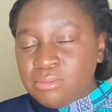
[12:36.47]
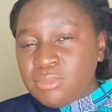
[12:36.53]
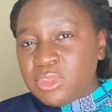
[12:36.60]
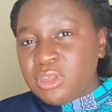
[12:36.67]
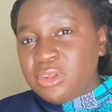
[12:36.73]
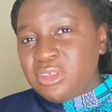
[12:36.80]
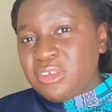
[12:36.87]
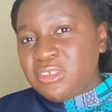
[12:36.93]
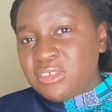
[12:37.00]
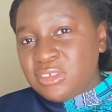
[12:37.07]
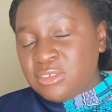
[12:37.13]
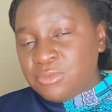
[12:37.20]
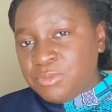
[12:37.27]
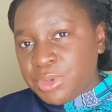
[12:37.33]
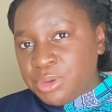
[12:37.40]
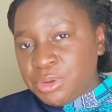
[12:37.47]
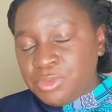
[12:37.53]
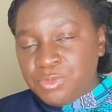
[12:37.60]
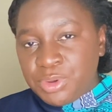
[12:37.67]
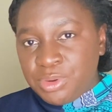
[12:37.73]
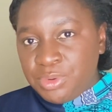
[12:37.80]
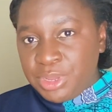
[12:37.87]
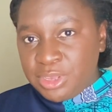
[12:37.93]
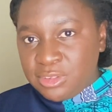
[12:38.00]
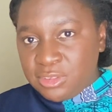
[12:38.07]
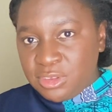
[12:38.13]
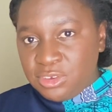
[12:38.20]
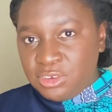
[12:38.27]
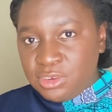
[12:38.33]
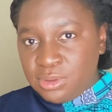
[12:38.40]
This is very, very
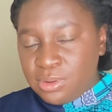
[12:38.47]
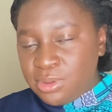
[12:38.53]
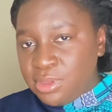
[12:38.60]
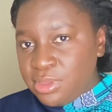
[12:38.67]
essential.